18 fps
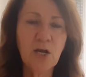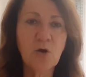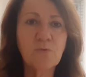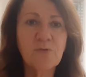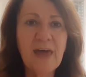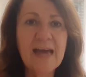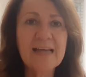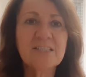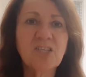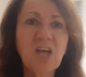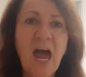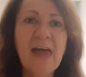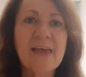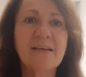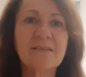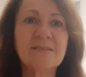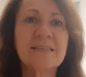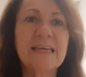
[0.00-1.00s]
that
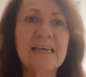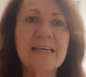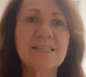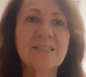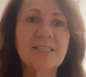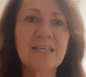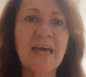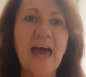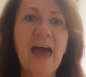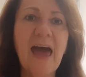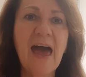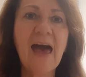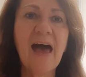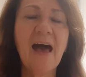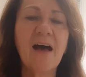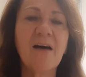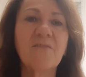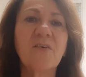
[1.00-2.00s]
child needs to
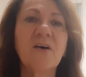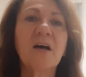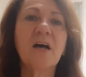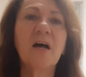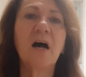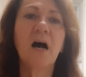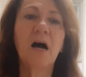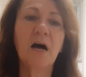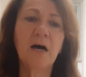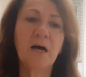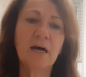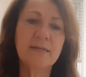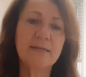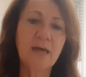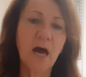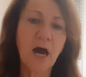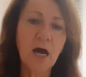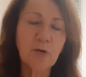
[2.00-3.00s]
have
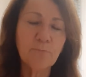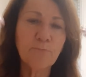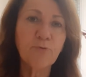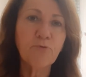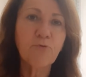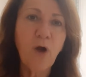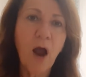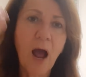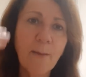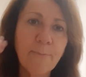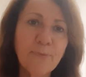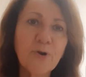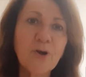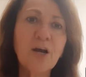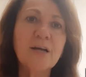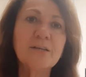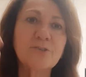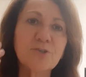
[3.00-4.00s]
a
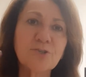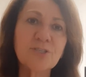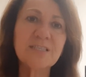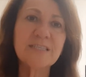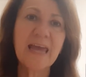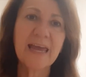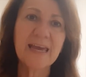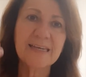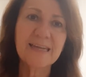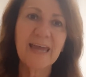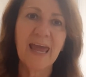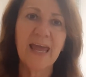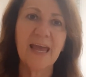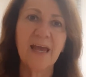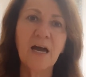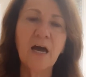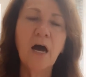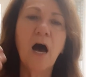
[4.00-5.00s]
proper
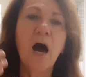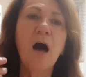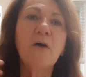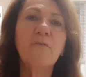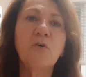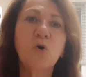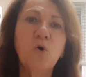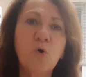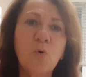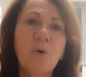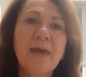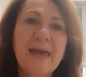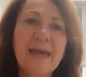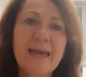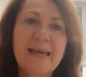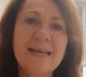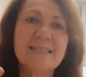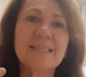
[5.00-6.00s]
understanding of who
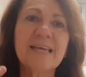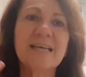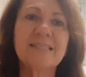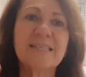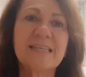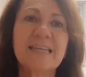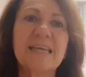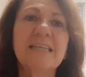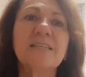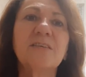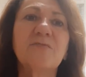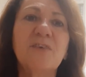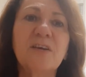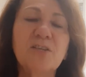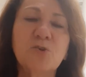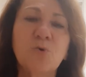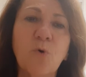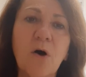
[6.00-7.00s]
he is as an
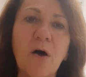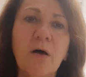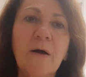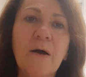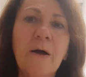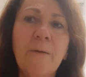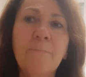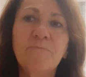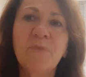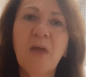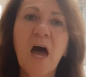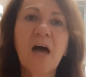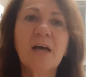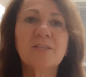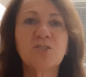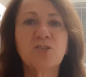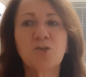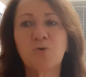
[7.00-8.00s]
individual,
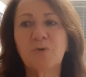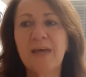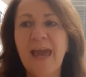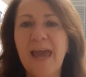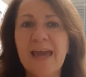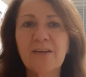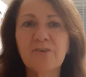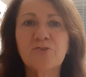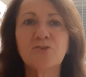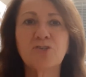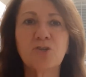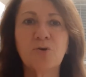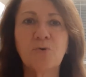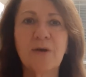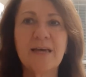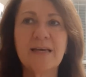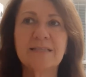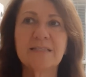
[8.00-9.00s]
not to cater
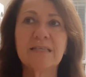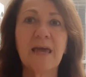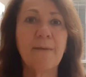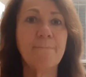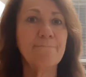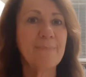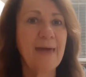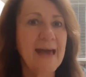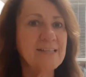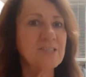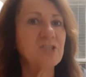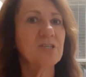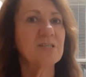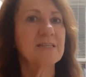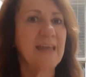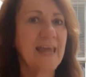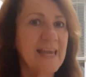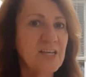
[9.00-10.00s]
to his
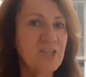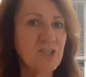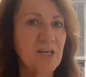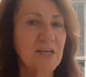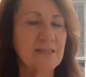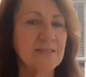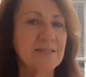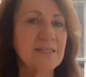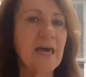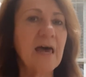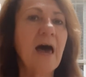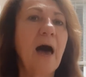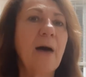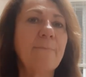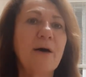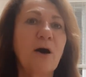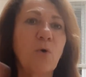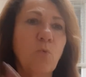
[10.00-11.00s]
imaginations
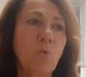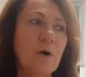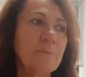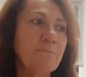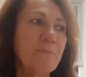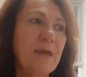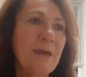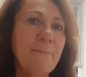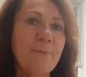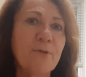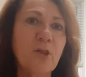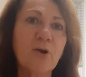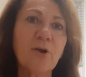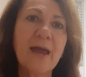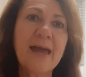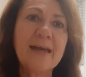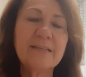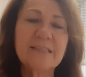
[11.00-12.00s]
about what people
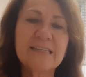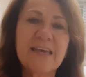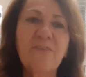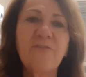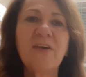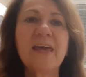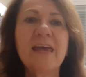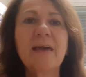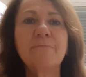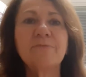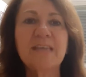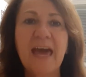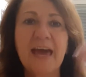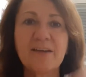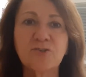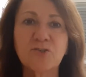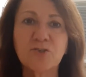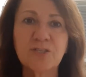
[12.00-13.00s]
are giving him to
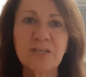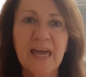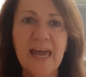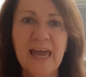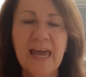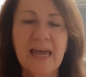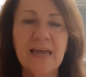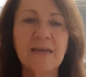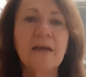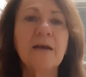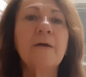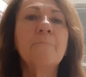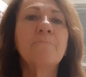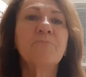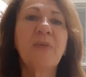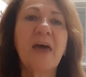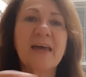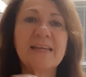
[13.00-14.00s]
entertain
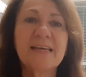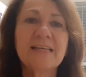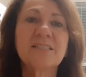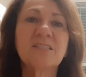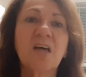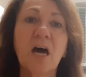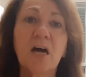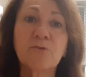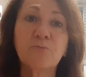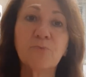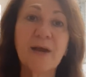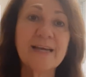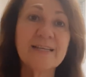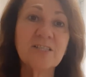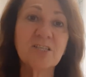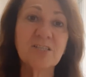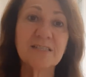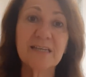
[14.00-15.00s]
that is
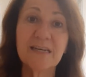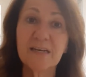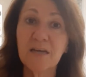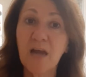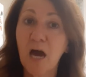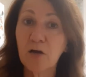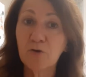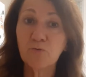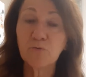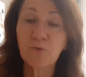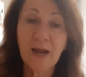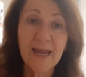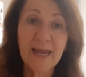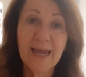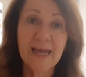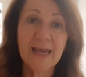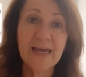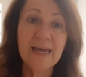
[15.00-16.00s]
unrighteous and not
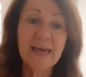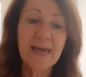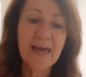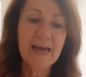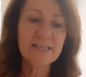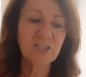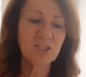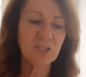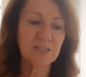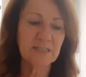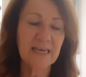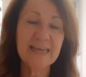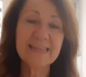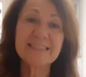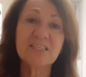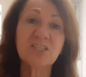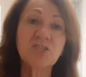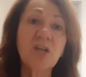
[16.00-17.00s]
right.
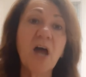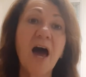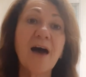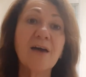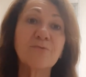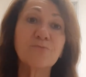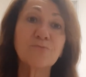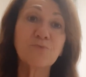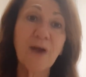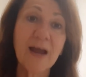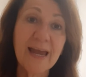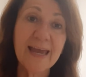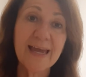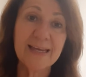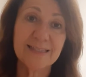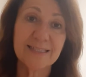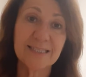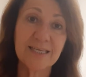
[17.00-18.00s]
It's not
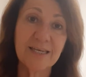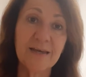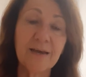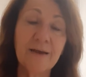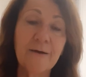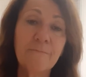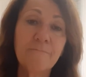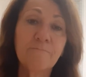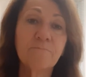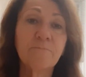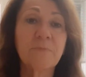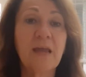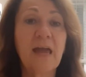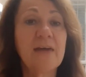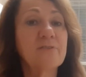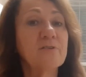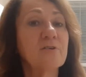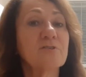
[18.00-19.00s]
right.
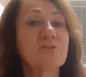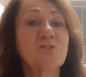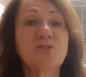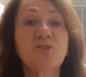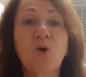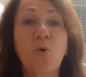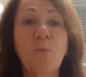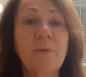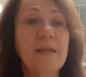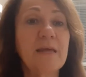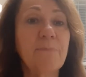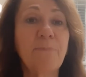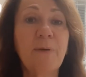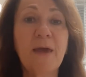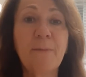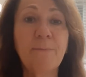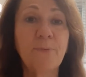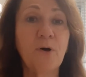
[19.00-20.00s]
And there are so many
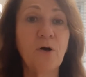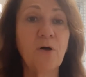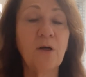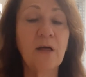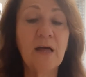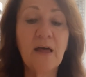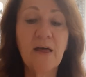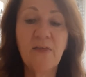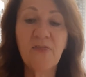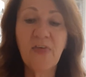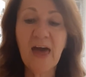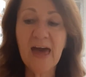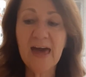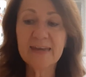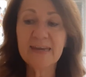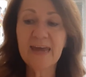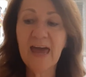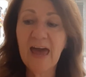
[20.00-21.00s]
people
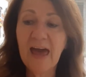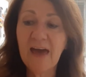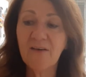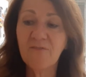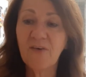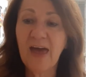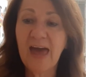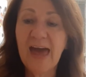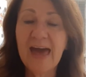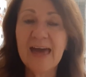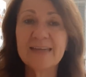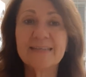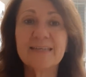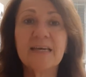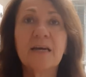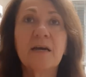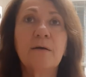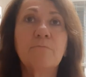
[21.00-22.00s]
that have had
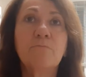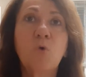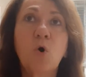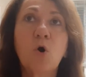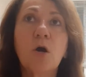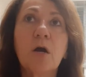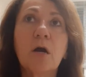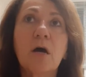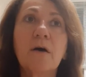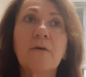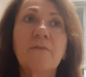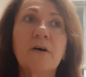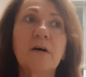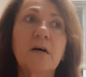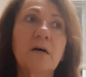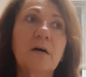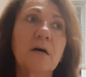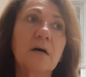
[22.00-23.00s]
more of
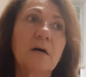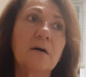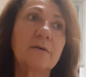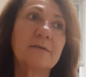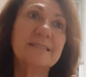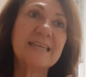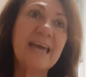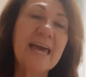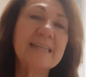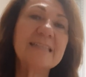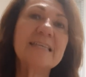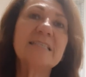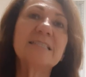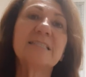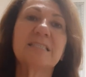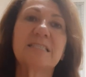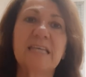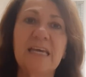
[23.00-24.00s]
a
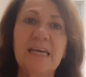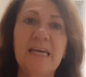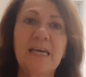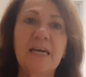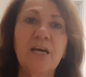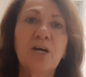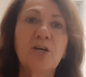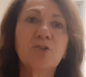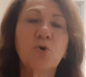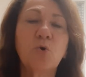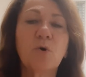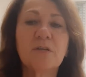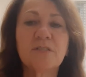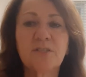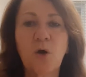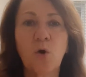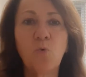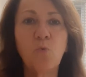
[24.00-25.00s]
tendency
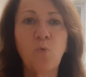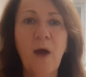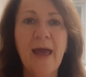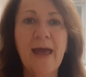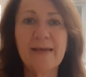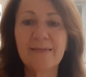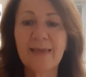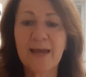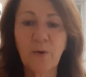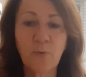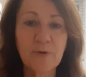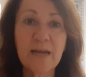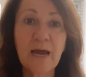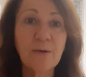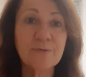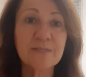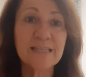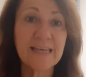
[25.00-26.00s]
towards away. Like when
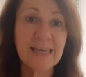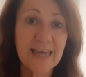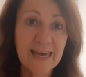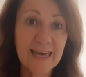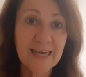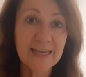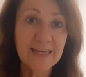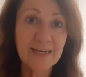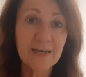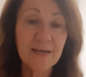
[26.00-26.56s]
I was a kid,